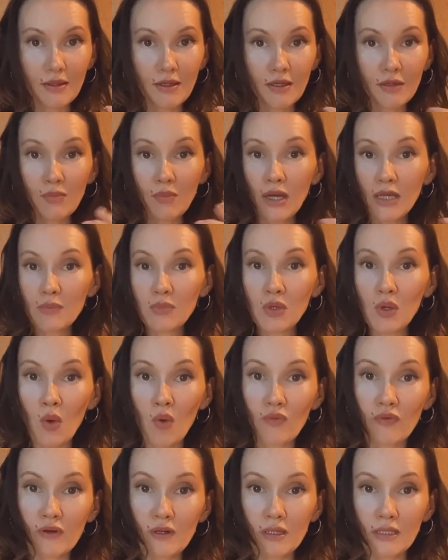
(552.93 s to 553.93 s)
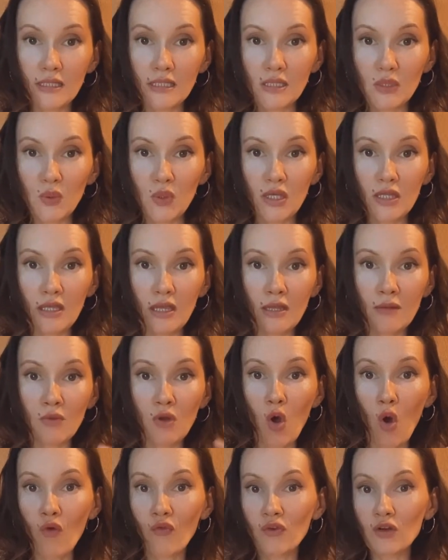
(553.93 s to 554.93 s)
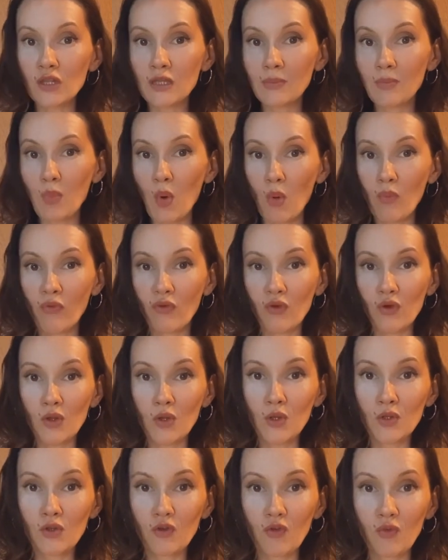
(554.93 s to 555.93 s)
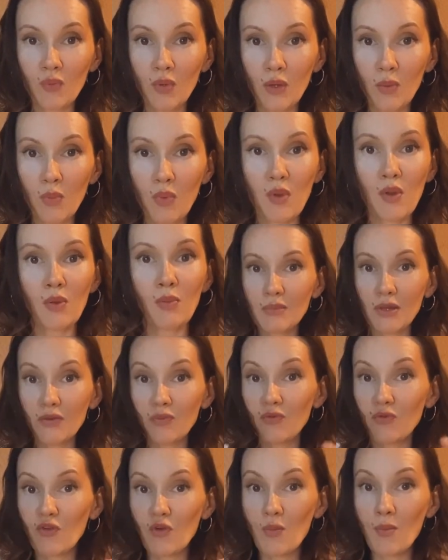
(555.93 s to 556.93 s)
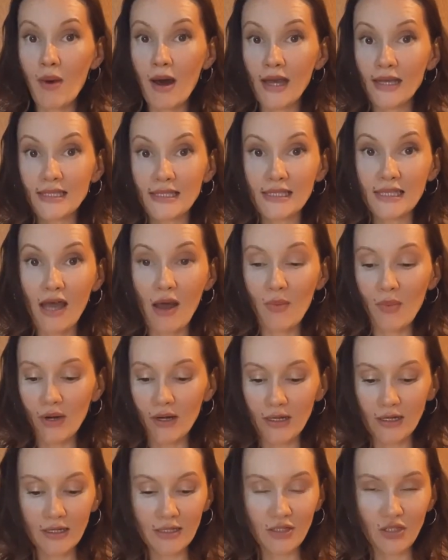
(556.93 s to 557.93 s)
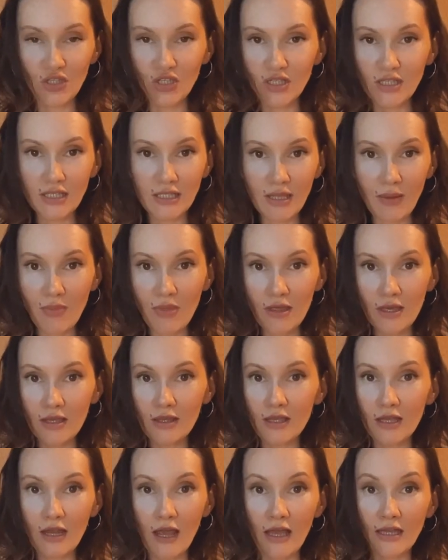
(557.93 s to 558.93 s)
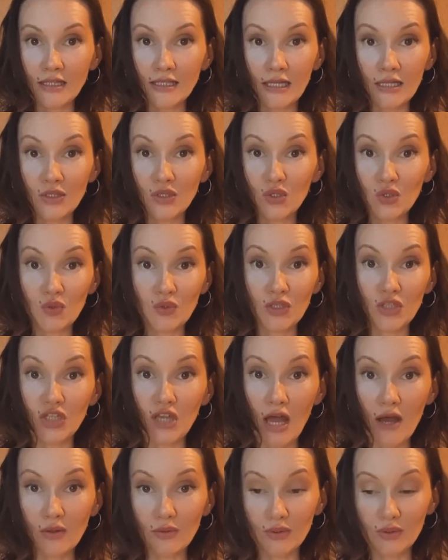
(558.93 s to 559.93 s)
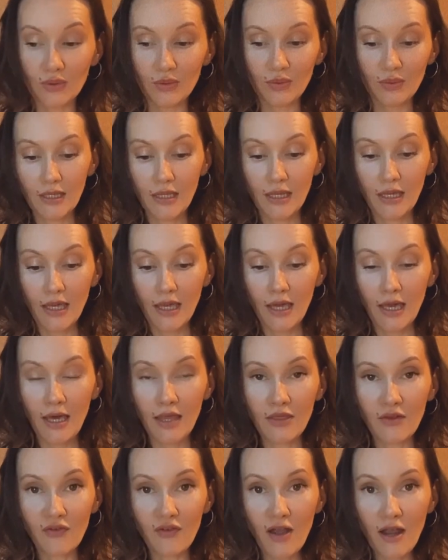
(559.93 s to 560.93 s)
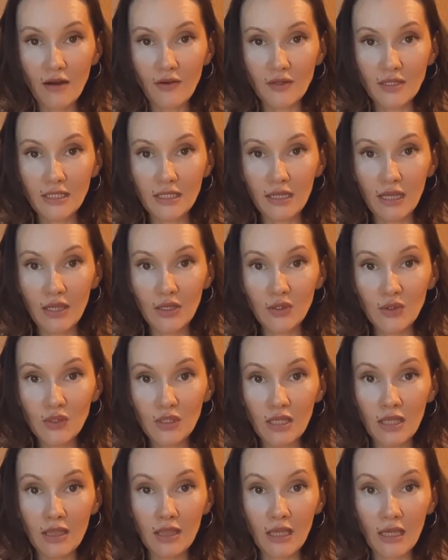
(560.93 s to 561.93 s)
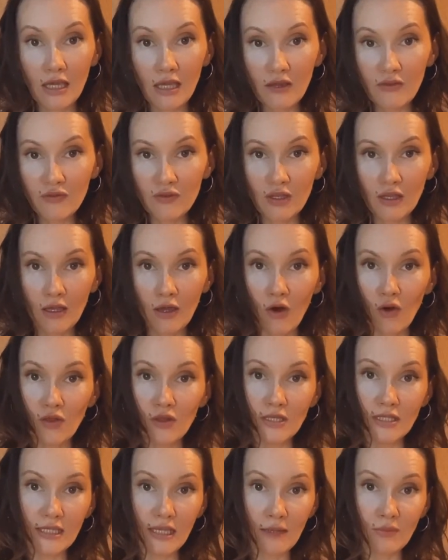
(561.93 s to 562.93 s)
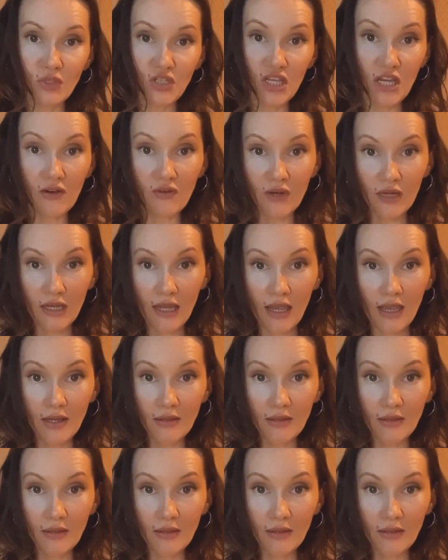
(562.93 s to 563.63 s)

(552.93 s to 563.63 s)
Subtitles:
It might be overly sweet and overly pop for a lot of people, but for my summer, it's just something that I tend to reach out. And the fragrance that I use in the evening on the same cherry day,